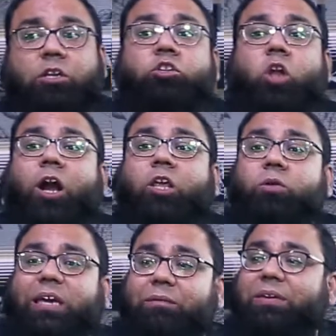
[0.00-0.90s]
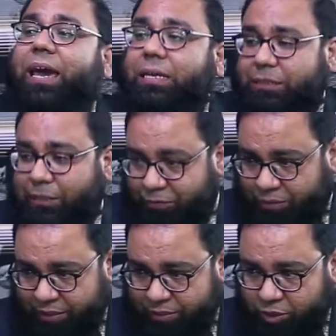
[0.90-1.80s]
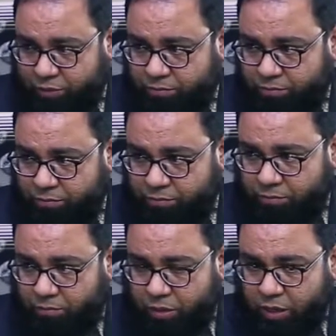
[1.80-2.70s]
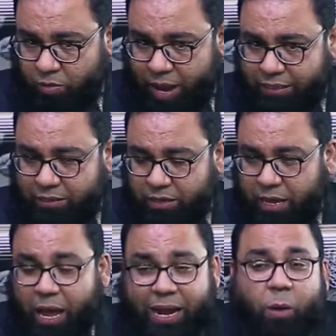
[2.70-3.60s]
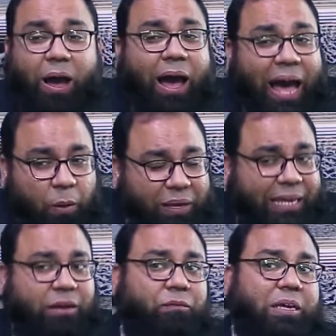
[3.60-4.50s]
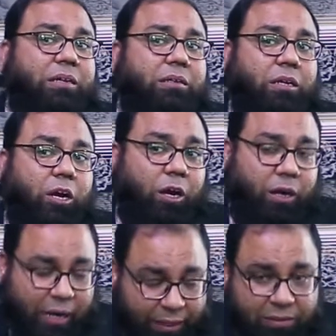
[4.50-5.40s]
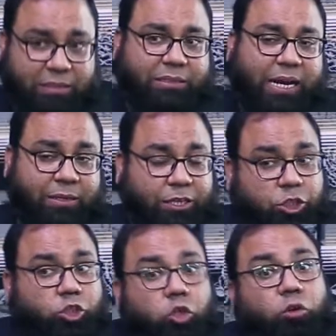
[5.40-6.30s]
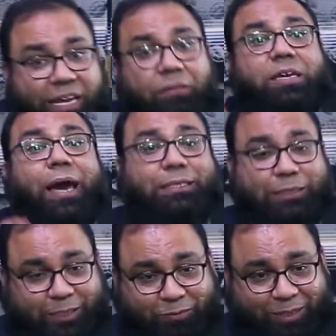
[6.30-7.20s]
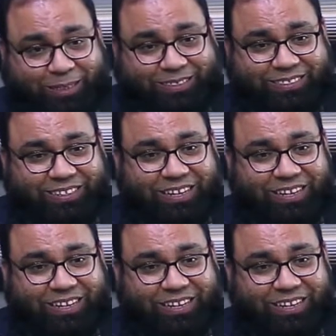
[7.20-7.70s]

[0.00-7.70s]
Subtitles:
non-UKVI certificate, right? Now, how can we understand this is UKVI certificate?